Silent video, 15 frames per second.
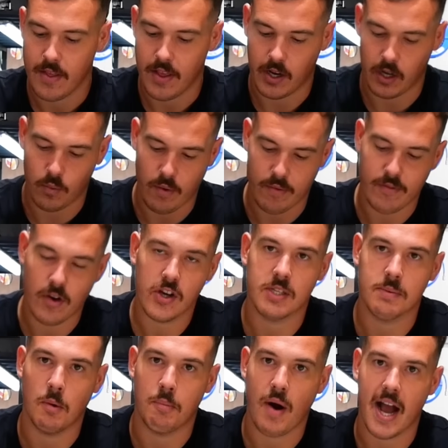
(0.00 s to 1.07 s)
You've got a
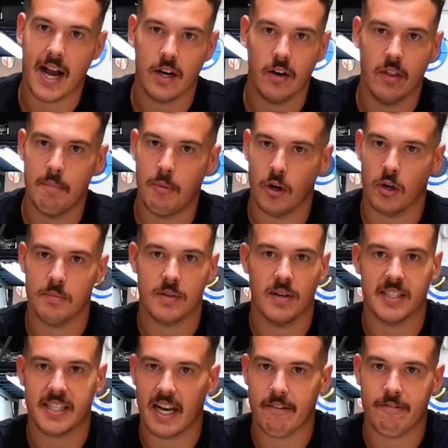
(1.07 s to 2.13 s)
reversible bracket on the bottom, so
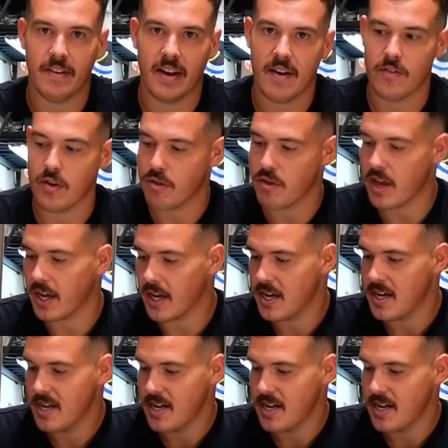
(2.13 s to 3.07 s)
it's going to fit everything.